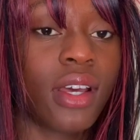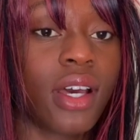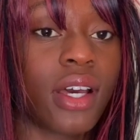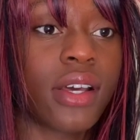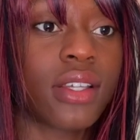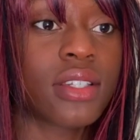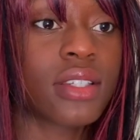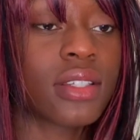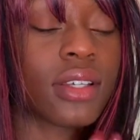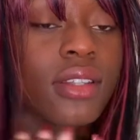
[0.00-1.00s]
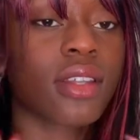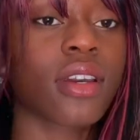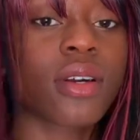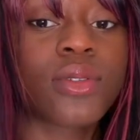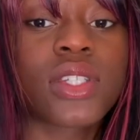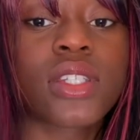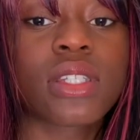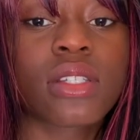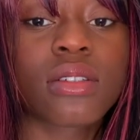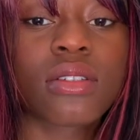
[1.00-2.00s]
and I think I would just,